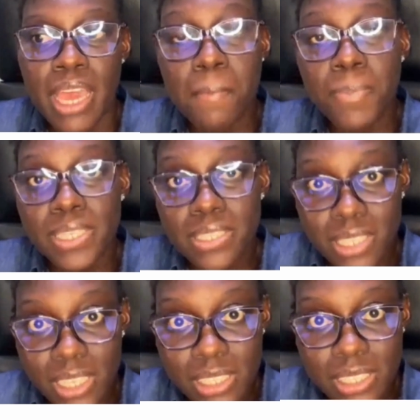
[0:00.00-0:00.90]
a
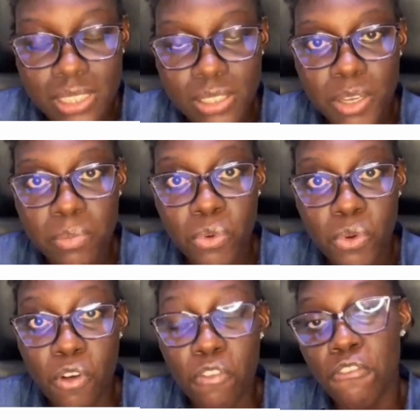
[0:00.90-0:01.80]
business
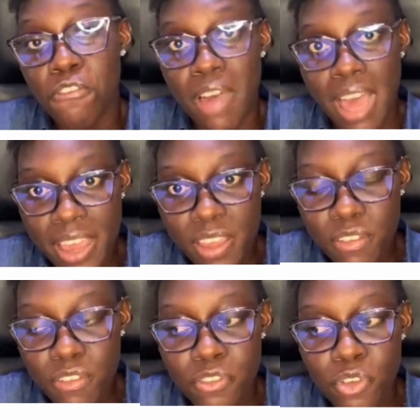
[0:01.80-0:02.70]
of
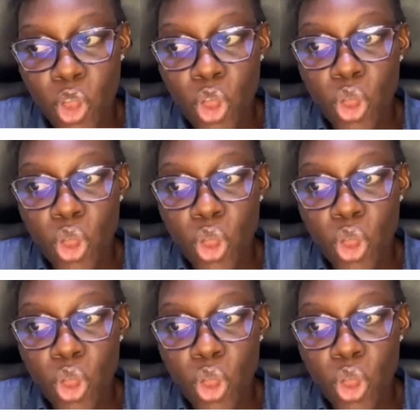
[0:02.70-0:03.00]
five